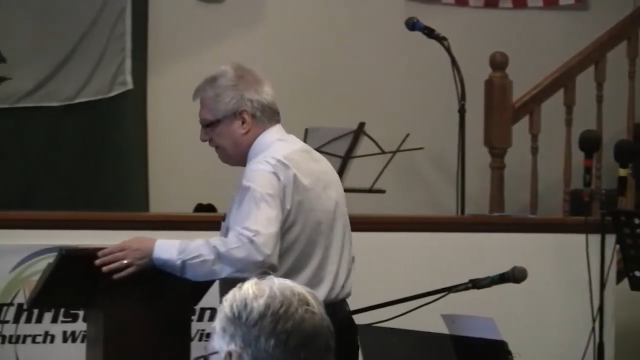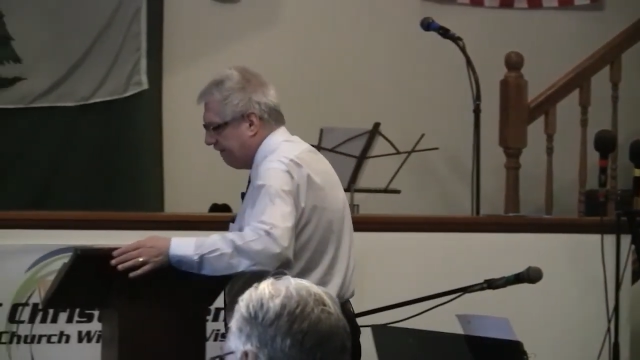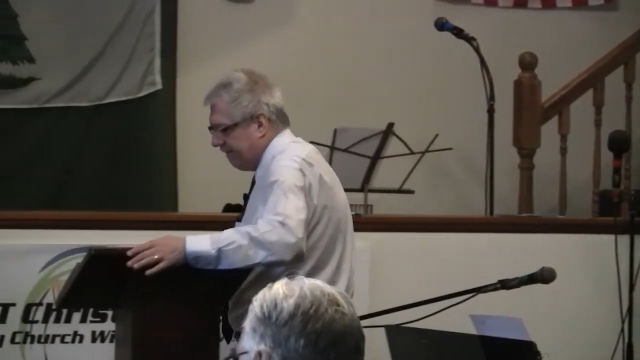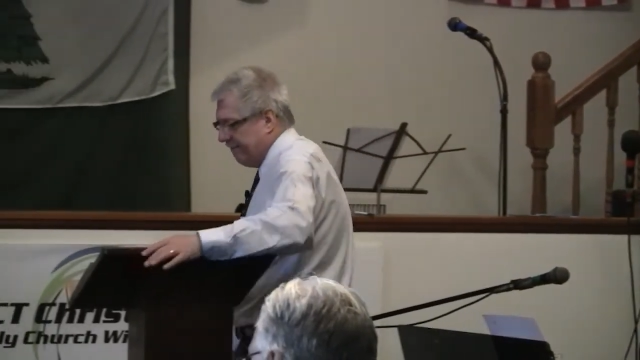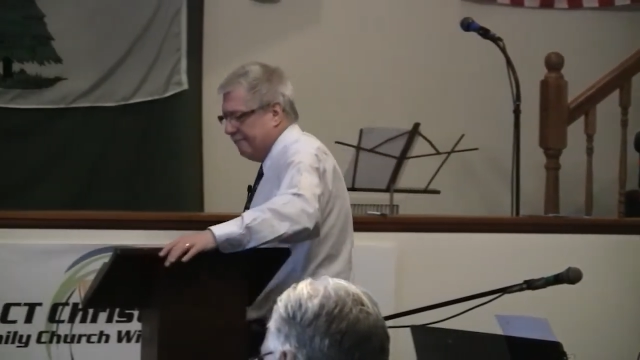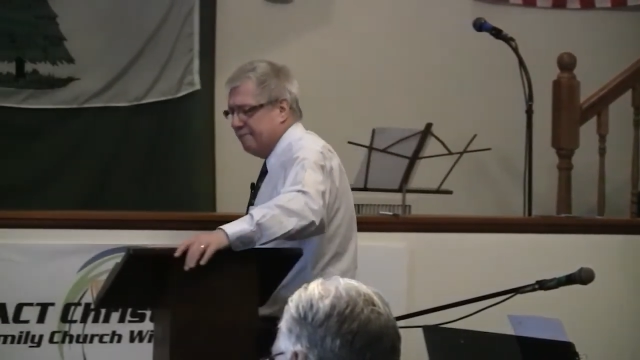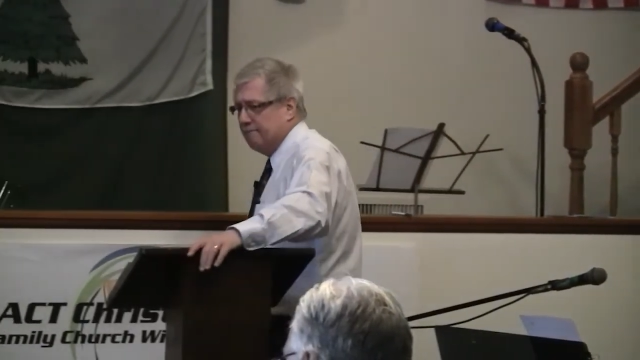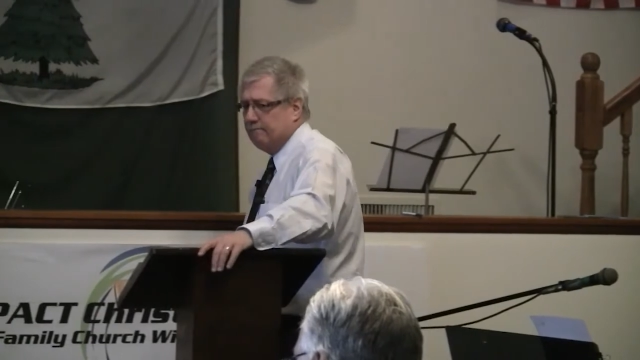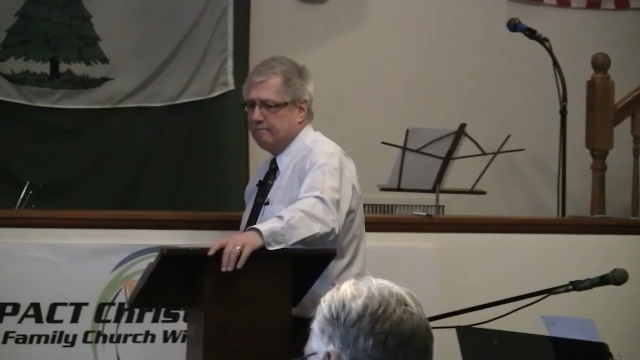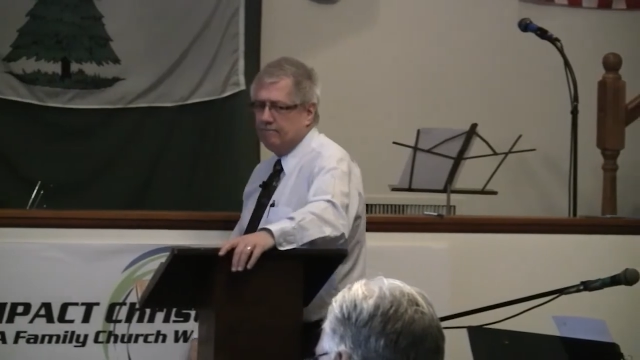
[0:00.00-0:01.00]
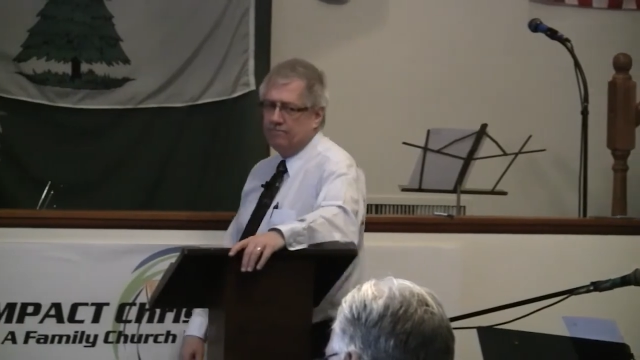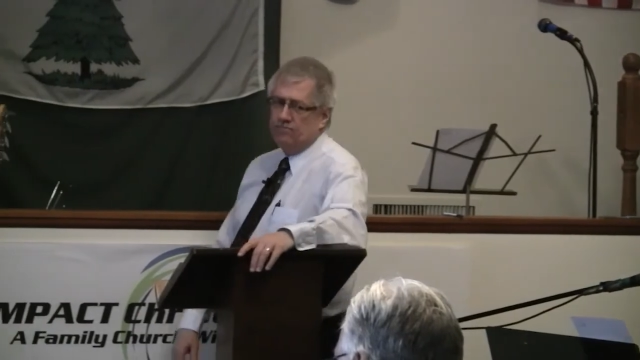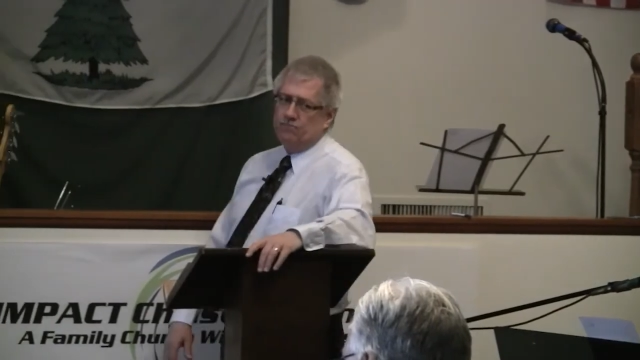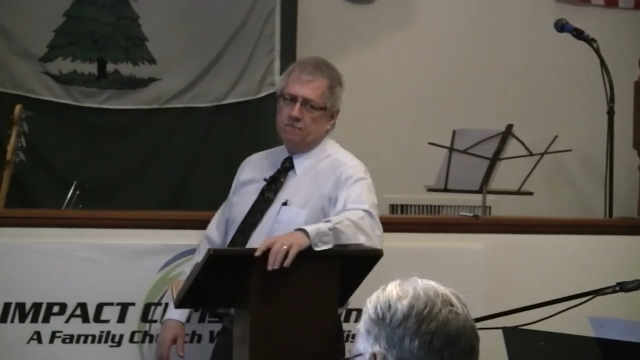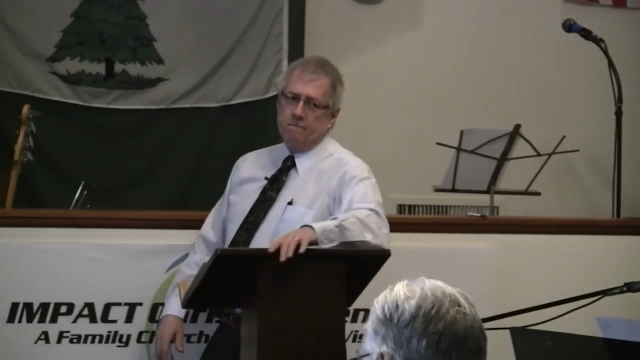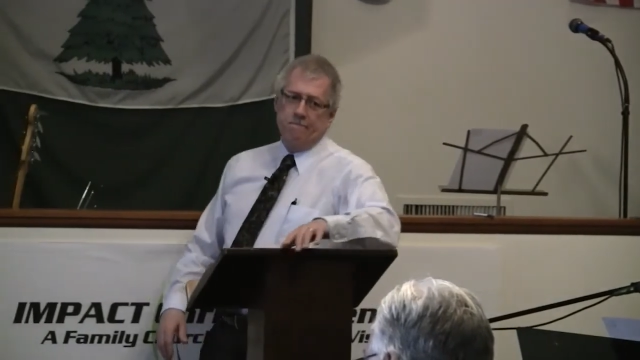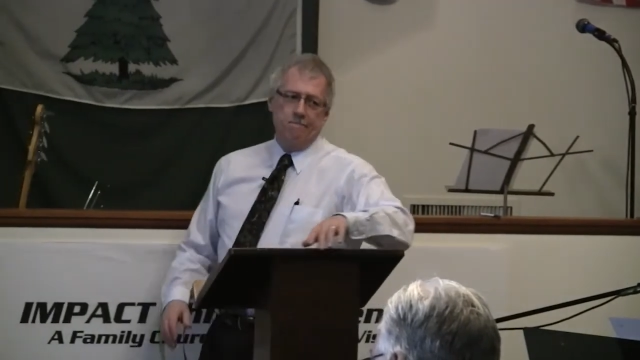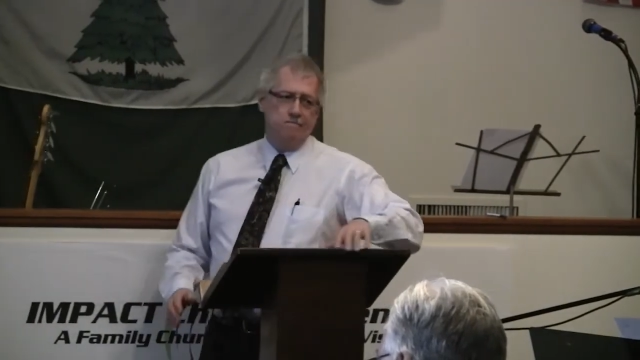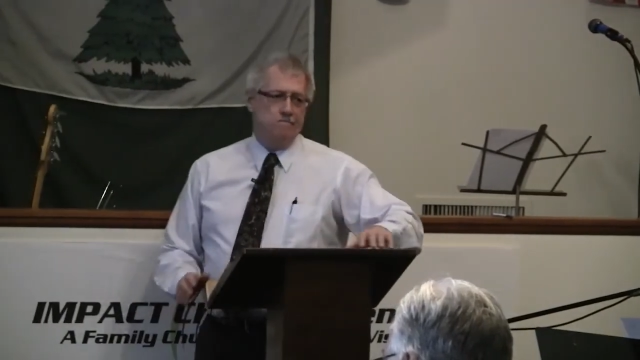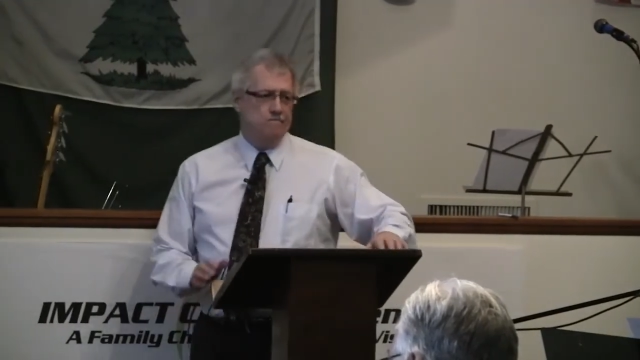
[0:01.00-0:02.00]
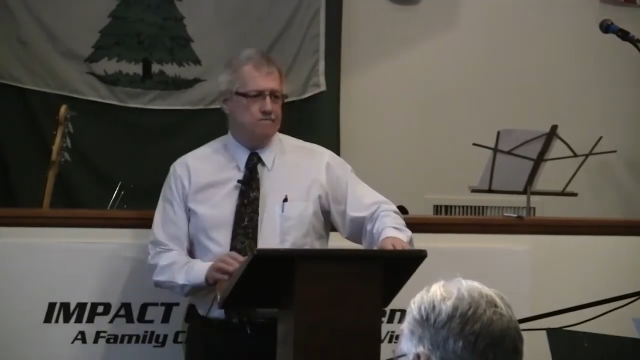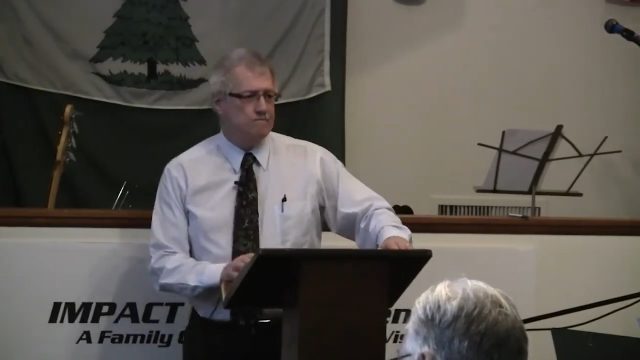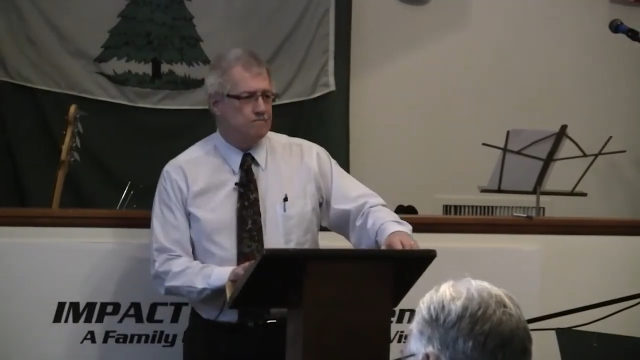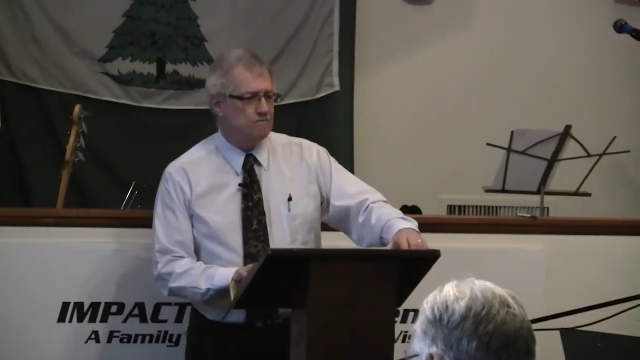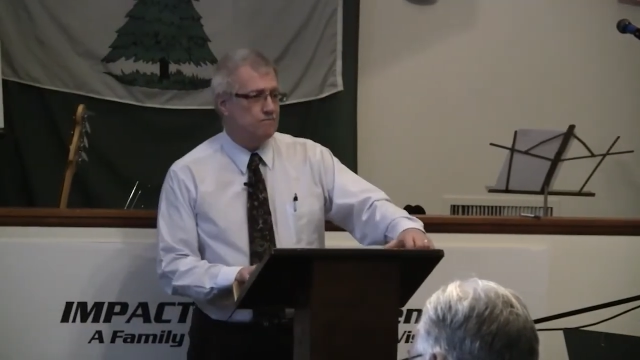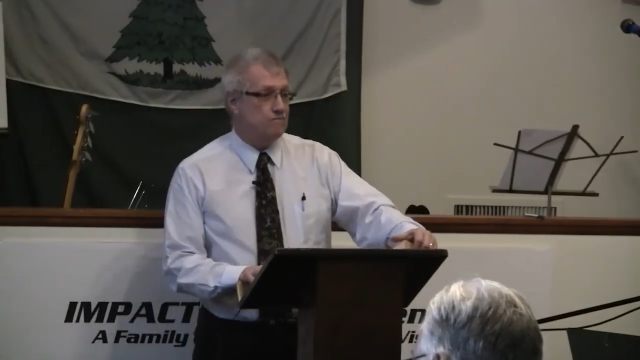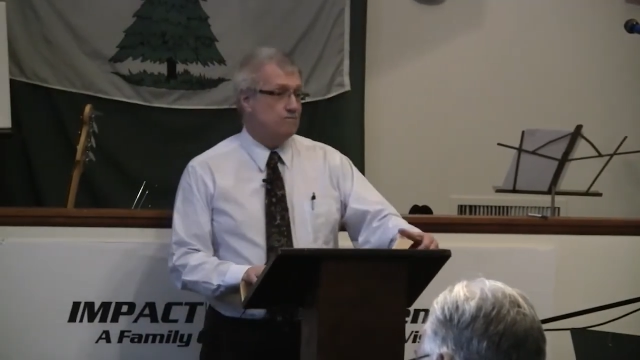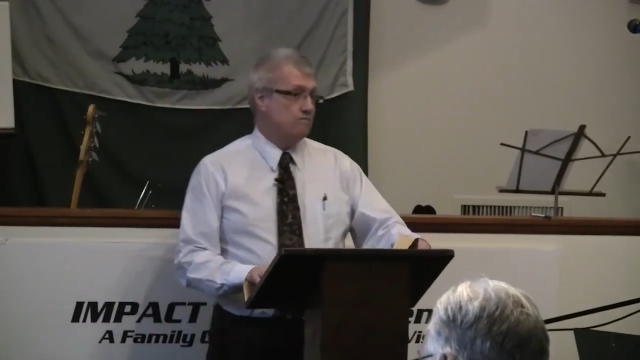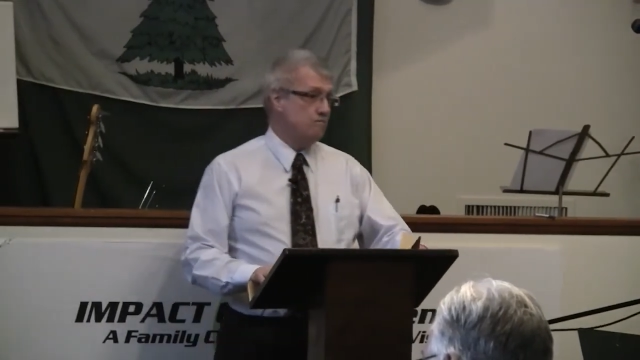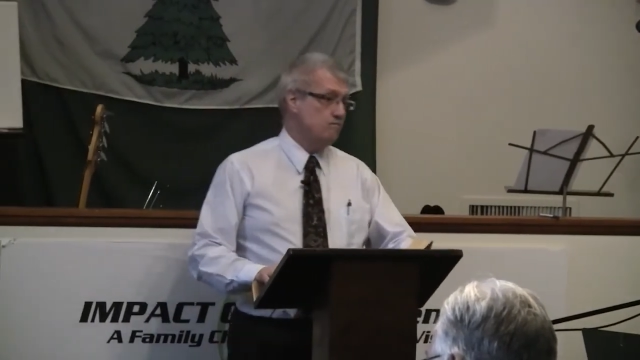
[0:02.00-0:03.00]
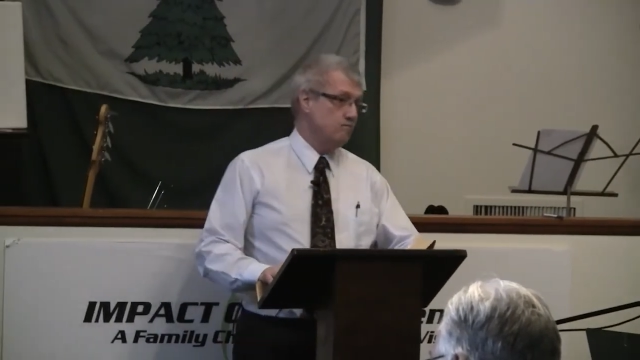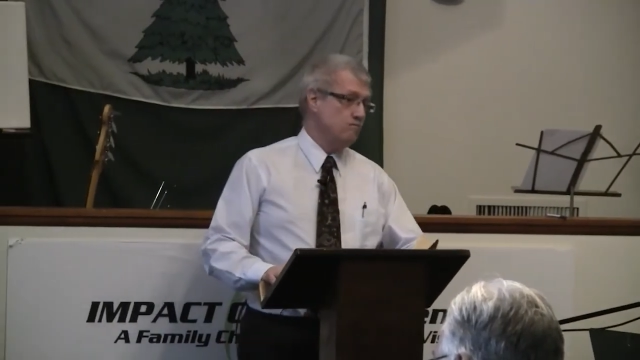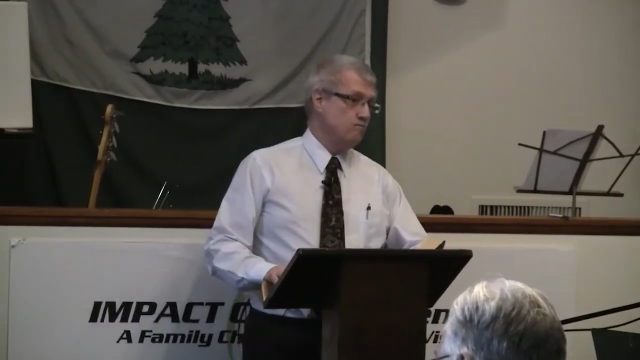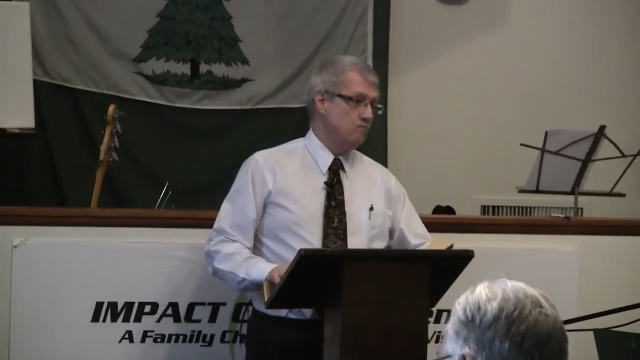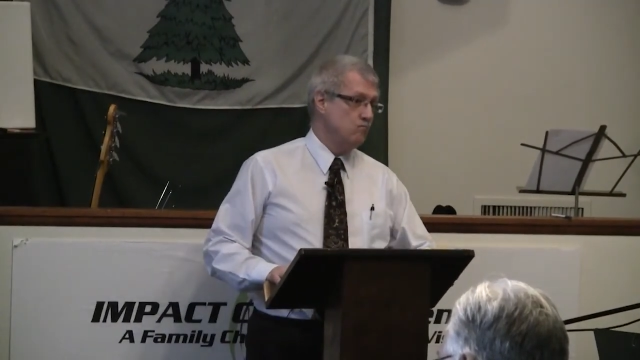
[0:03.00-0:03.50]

Nothing is said.